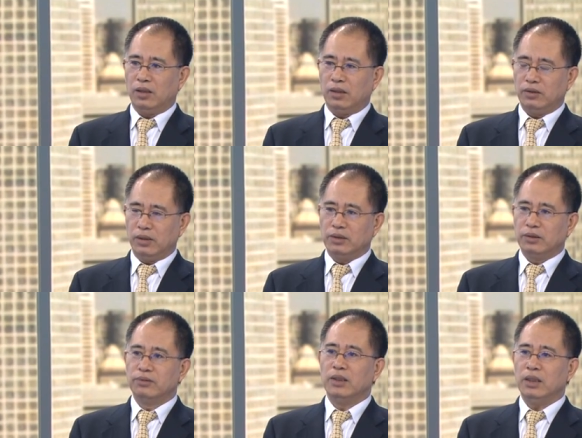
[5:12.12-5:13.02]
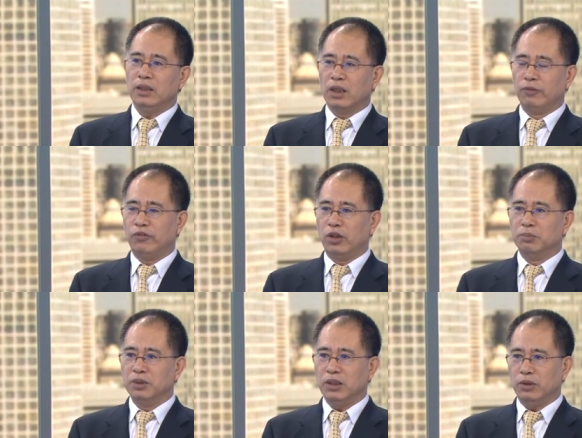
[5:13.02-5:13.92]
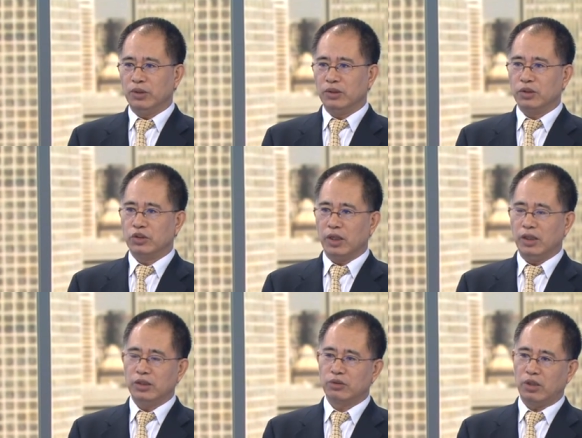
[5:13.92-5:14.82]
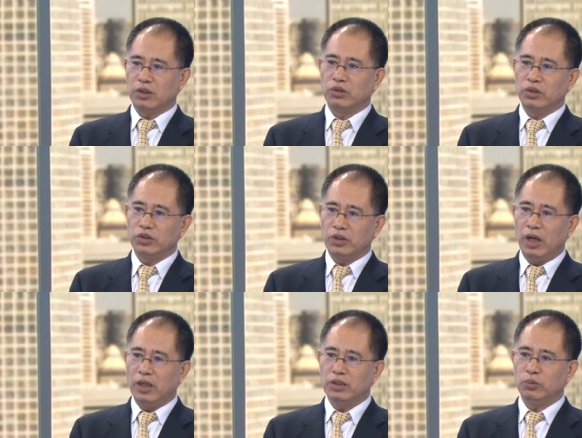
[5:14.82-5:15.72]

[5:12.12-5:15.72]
this is really in conformity with the Chinese structural change.